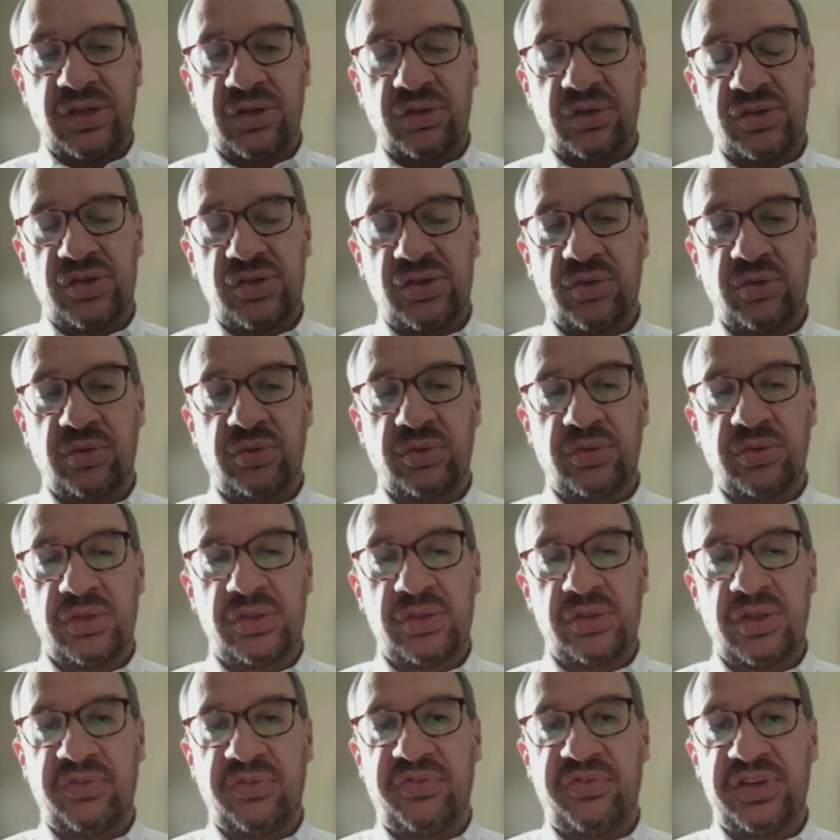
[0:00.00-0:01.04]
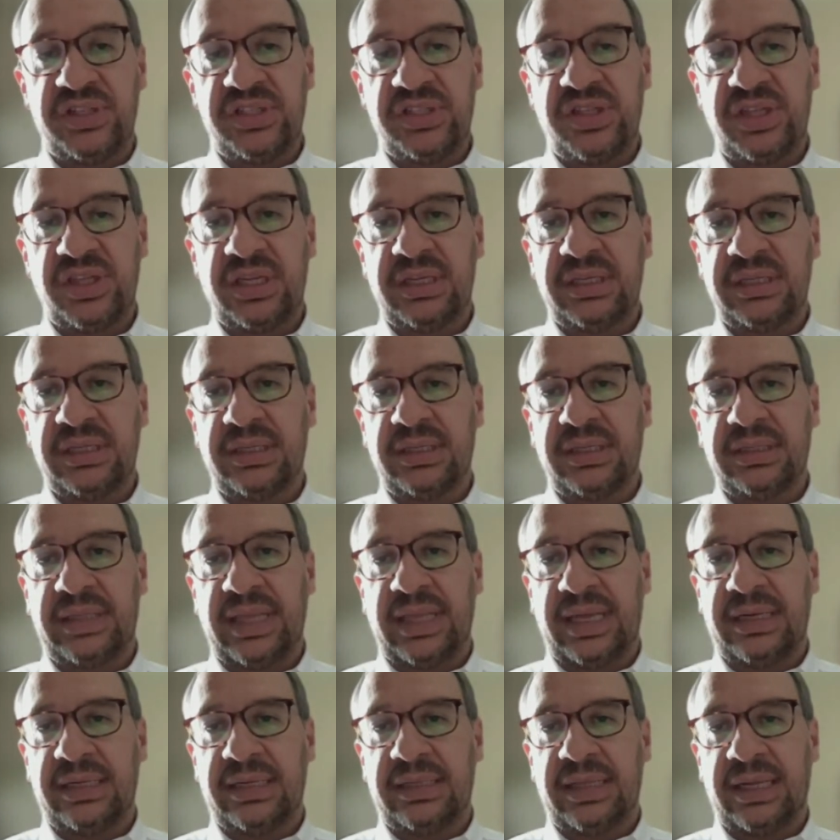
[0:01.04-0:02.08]
So the first thing
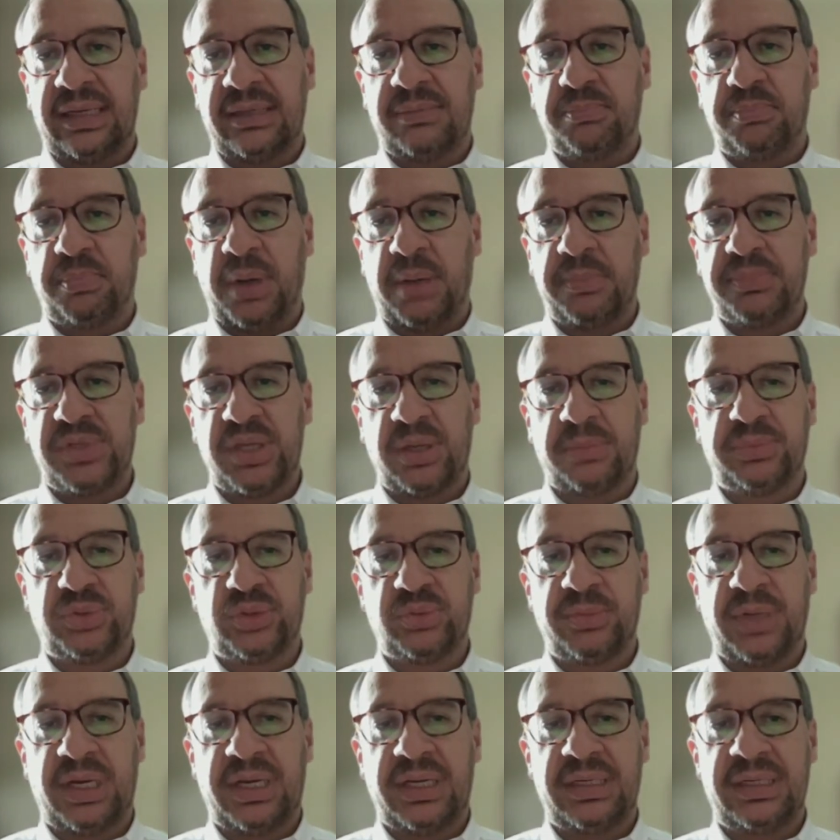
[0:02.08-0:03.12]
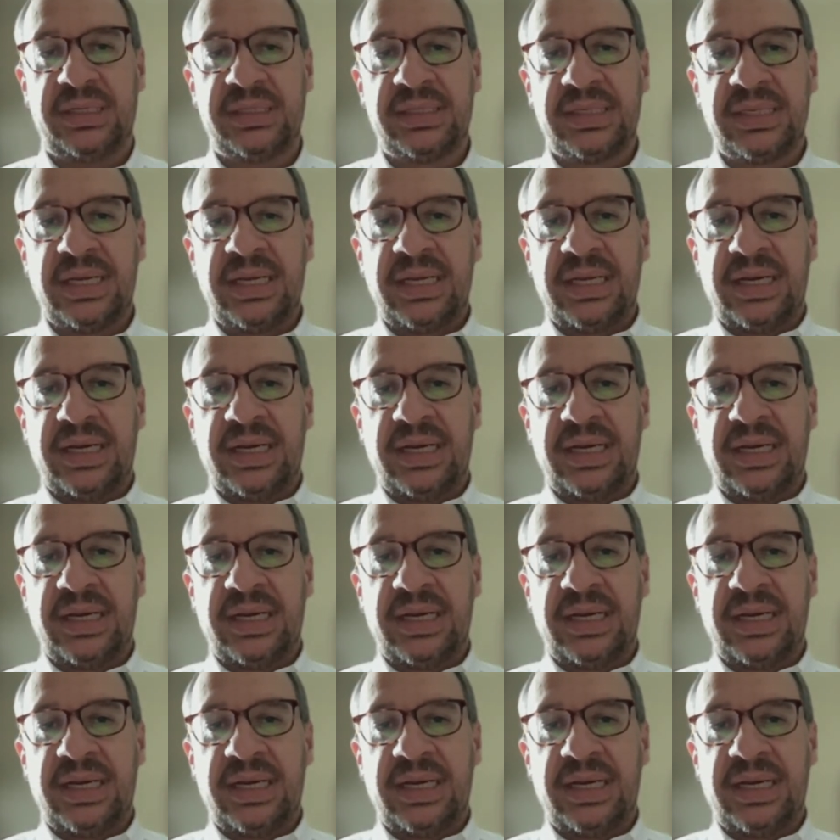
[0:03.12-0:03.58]
that pops up to mind,